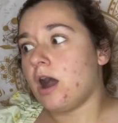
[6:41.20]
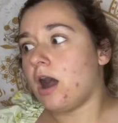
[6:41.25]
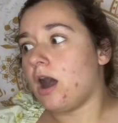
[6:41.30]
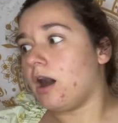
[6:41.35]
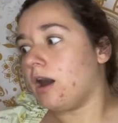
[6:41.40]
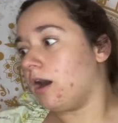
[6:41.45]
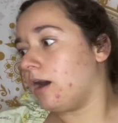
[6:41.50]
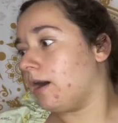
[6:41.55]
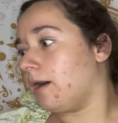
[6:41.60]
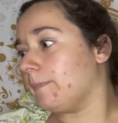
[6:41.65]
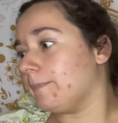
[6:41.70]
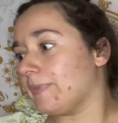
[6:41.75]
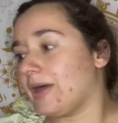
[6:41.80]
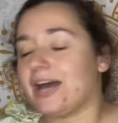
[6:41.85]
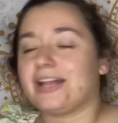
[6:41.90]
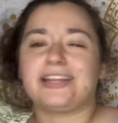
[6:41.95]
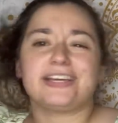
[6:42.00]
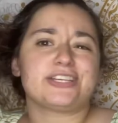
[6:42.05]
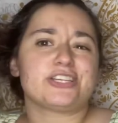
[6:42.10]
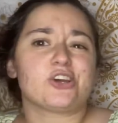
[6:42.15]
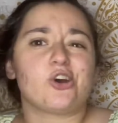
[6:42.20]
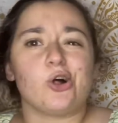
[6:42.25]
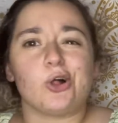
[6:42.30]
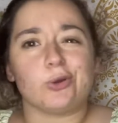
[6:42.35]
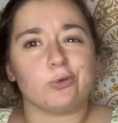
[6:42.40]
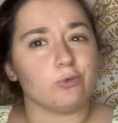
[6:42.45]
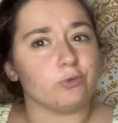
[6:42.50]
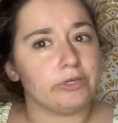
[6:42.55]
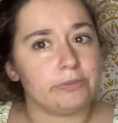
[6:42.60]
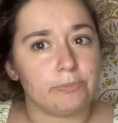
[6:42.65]
I like to call
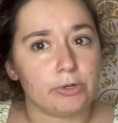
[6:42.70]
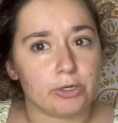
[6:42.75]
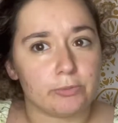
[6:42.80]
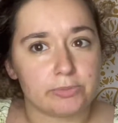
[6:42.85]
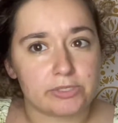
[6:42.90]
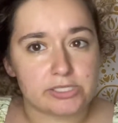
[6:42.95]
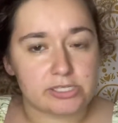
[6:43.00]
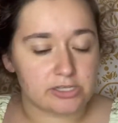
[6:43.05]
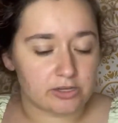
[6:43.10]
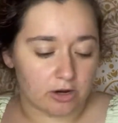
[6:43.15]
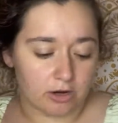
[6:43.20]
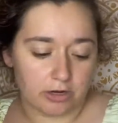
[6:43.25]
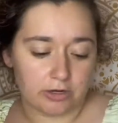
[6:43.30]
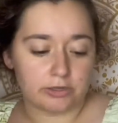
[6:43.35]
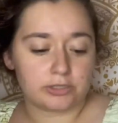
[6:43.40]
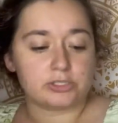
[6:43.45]
it repurposed yarn.